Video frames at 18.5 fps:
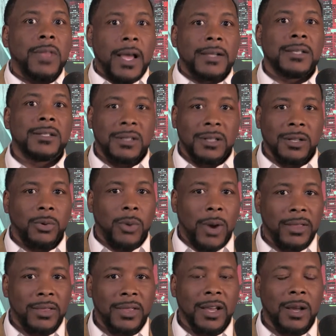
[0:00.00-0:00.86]
That's the
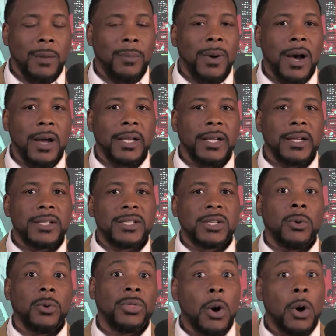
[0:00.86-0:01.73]
great thing about it. And
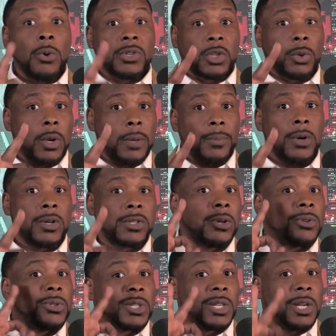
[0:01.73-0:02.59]
so those 3
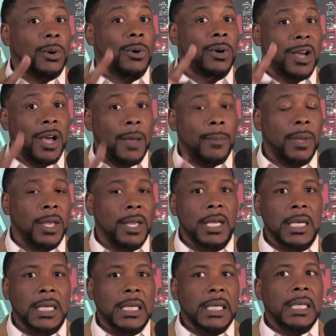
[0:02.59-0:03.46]
books are still
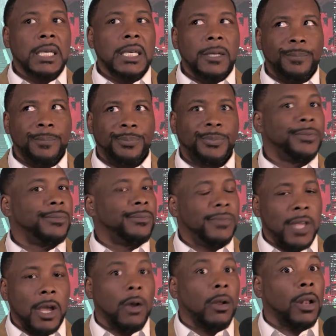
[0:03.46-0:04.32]
coming.
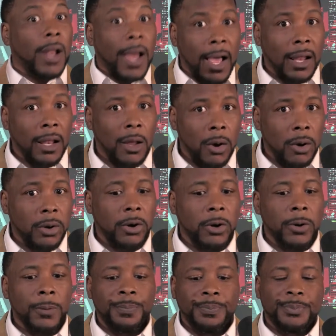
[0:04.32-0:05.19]
They're a lot
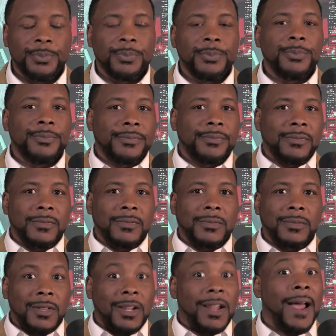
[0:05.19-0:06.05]
longer,
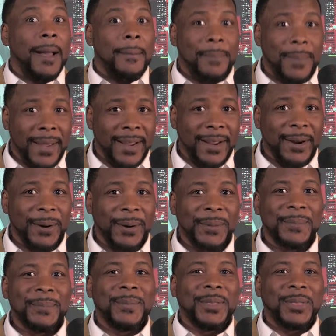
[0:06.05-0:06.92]
a lot
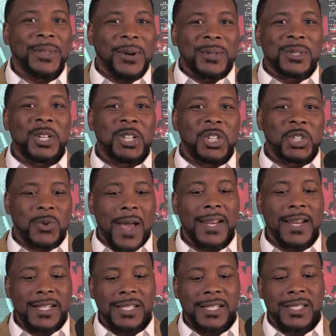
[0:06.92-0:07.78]
bigger, but those are the
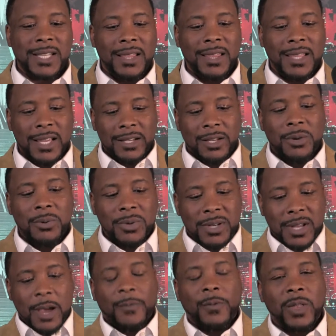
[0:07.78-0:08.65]
strategies. And then you
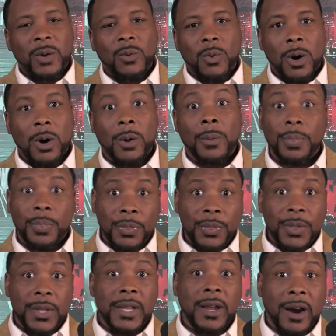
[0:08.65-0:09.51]
definitely want
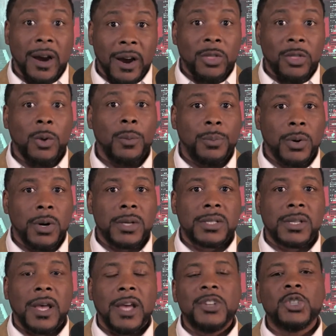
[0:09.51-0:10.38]
the other
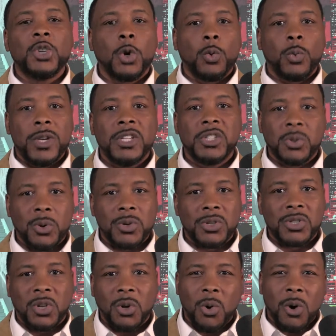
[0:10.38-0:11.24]
books as your
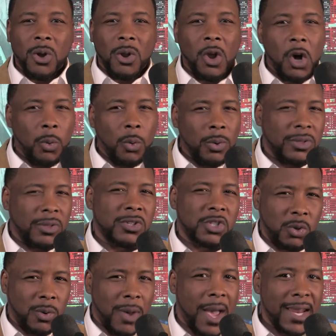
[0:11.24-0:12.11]
resource to go along with
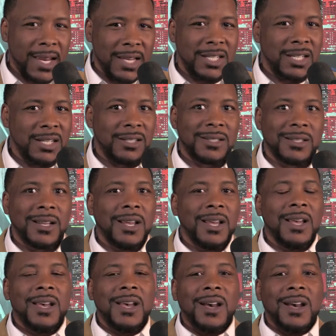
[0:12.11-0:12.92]
the strategies.